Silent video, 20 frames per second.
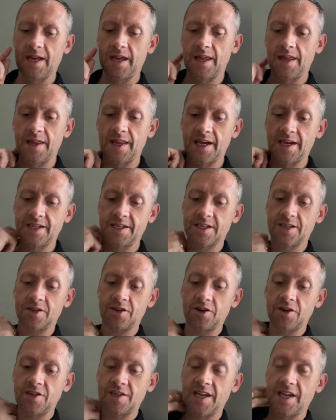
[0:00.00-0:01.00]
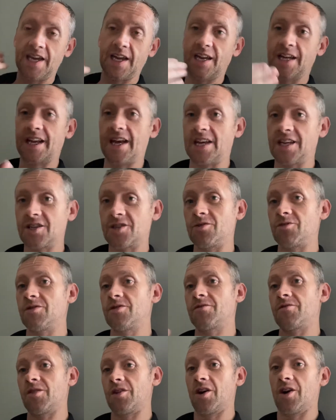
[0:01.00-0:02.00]
This there's the eight Nystros
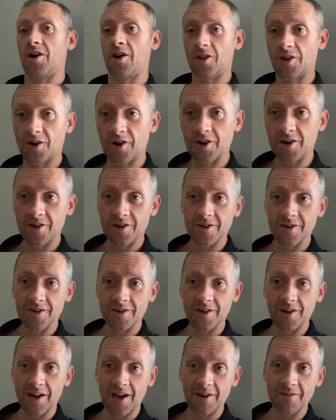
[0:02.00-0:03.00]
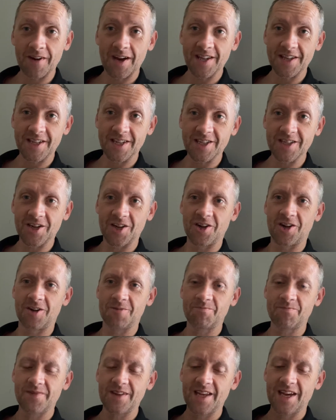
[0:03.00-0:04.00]
for the other event that's going
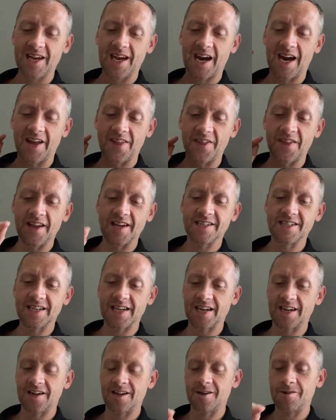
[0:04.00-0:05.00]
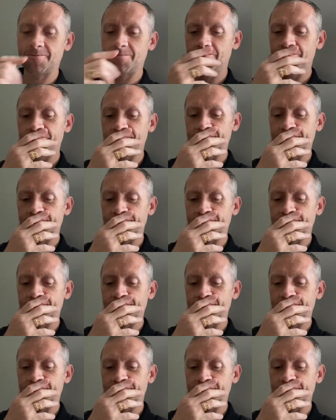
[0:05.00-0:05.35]
on, and this here.